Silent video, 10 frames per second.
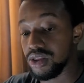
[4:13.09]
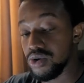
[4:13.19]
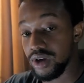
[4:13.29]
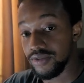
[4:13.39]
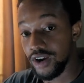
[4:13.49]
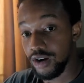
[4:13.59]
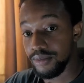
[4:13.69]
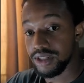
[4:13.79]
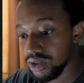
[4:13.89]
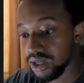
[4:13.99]
new
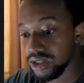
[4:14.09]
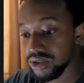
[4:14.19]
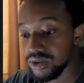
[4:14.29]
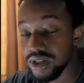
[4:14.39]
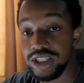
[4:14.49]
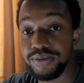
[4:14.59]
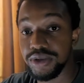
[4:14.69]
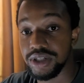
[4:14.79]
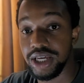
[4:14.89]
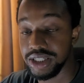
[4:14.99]
environment and your
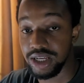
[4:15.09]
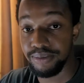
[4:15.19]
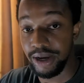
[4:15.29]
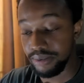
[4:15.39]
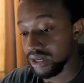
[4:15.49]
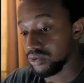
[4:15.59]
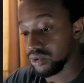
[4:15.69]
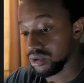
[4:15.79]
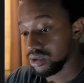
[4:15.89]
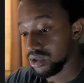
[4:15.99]
internet CI/CD pipeline
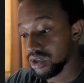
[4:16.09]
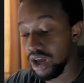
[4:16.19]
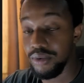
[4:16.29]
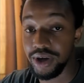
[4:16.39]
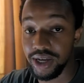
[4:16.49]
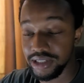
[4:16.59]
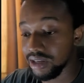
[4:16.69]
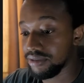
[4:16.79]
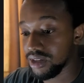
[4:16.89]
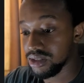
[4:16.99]
runs, and we can't
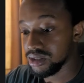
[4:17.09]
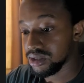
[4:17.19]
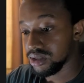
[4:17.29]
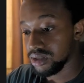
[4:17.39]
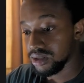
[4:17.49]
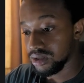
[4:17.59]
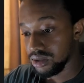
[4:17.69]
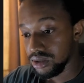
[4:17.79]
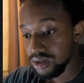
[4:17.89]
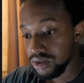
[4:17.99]
have that.
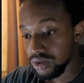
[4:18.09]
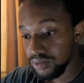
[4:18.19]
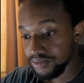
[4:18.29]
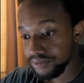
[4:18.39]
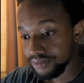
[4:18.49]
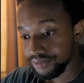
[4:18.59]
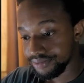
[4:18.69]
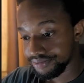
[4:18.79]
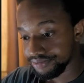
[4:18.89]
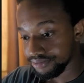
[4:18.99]
So
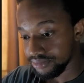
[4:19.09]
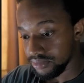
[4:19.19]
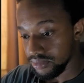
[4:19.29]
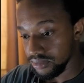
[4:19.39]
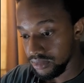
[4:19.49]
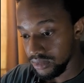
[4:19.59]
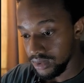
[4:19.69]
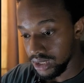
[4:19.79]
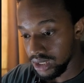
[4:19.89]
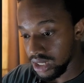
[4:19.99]

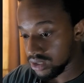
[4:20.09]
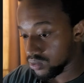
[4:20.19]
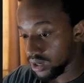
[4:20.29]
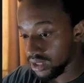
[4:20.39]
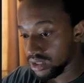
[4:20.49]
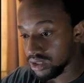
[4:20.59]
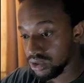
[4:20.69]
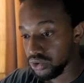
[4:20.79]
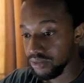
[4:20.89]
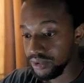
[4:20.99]
that's why this
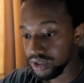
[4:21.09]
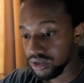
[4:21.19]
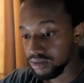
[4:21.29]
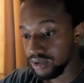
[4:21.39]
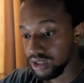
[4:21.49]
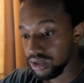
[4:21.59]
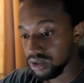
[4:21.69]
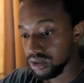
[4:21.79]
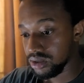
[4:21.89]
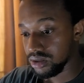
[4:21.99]
is so important to manage.